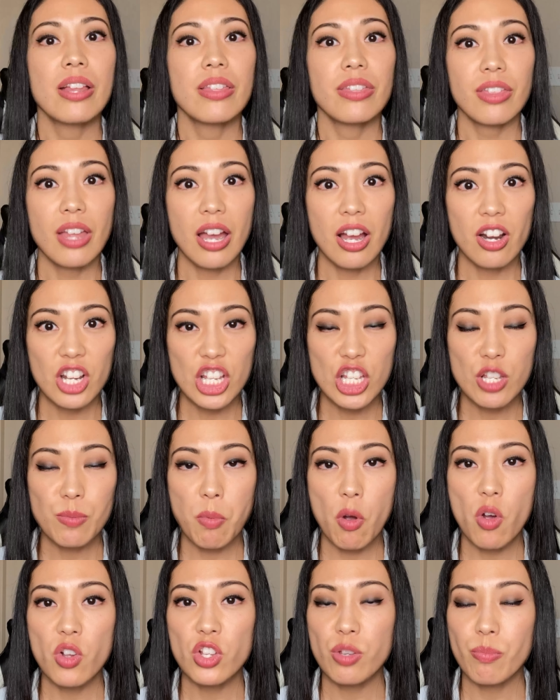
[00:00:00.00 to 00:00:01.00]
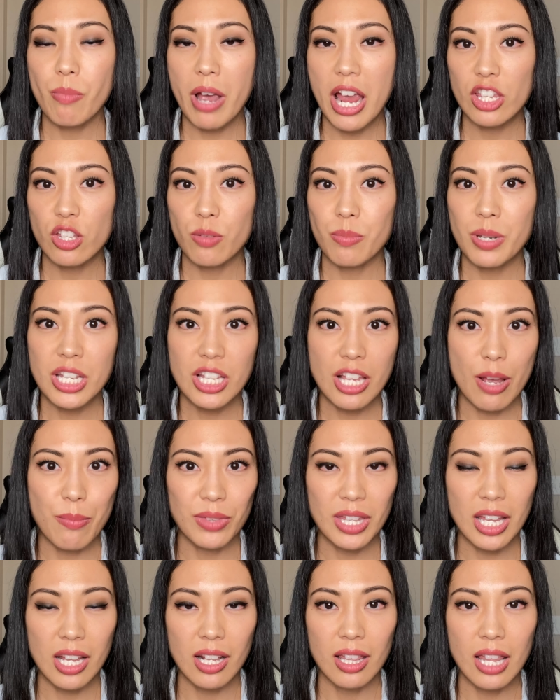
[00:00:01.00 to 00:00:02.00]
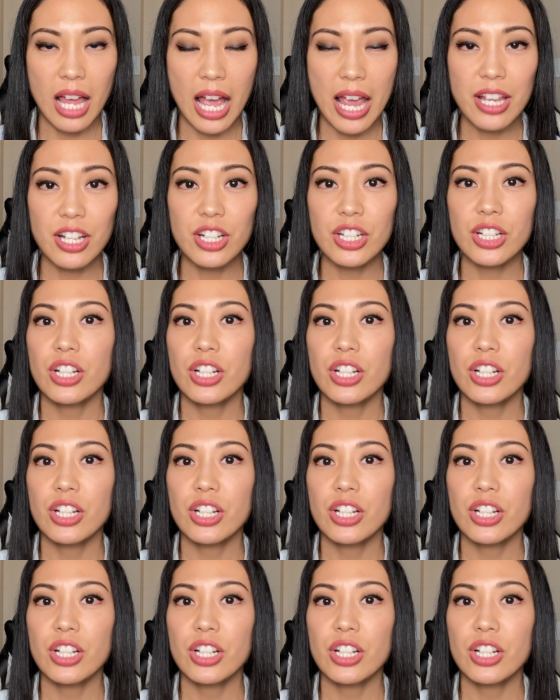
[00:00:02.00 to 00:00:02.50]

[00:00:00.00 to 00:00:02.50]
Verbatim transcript: The response might be something like